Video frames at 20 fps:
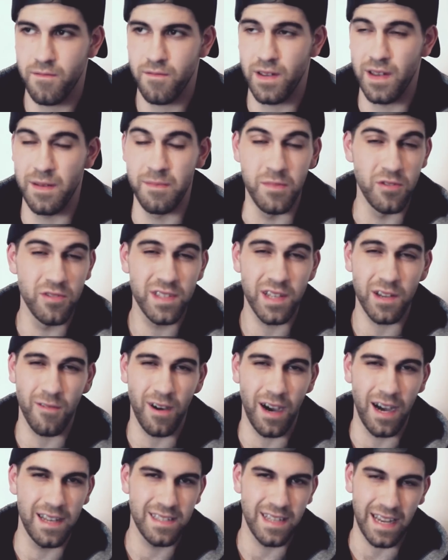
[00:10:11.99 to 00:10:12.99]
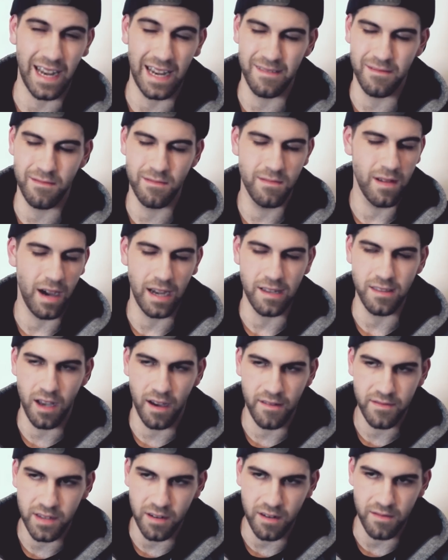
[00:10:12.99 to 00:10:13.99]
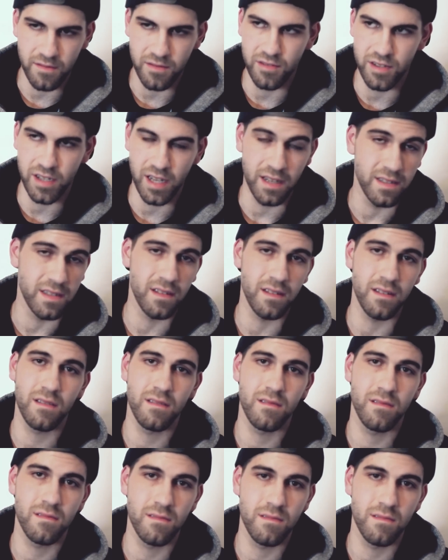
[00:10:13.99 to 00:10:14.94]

and music-wise, like I, I'd love to interview Jay Z.